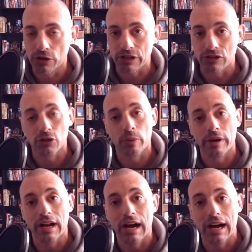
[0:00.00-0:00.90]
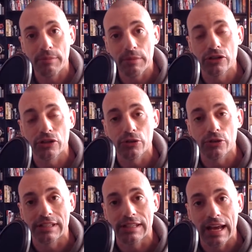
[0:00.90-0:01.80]
So what I'm gonna do
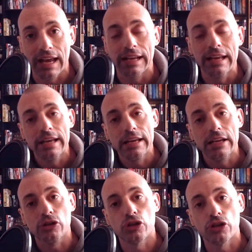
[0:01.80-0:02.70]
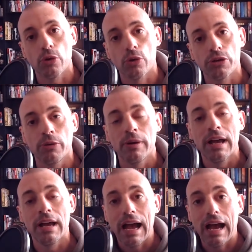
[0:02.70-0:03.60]
today is show you
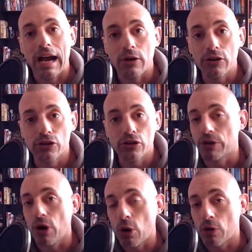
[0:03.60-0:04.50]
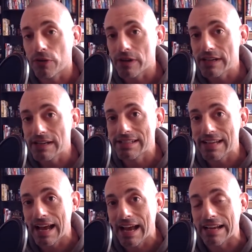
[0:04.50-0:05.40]
how to do an over easy
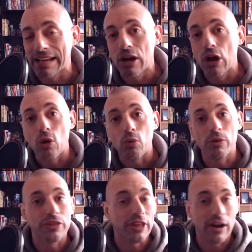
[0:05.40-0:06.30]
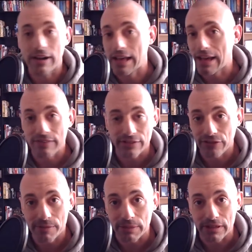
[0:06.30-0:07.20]
egg without having to
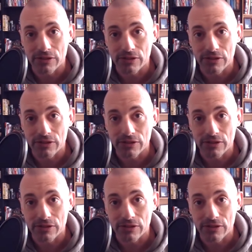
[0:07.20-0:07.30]
flip it,